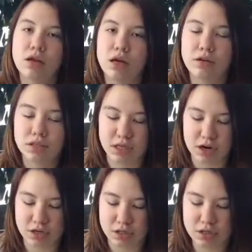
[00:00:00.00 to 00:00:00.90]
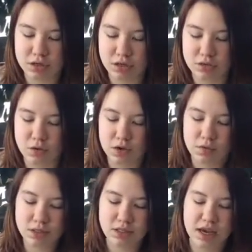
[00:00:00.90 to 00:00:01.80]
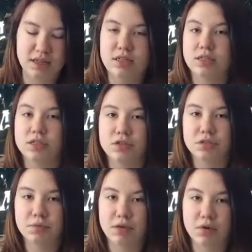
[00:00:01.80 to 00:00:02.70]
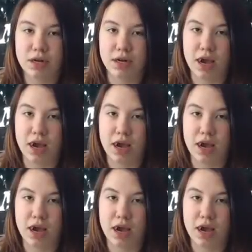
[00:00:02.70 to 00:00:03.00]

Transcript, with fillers: Now to Sarah, Studio 21 scientist, to explain what had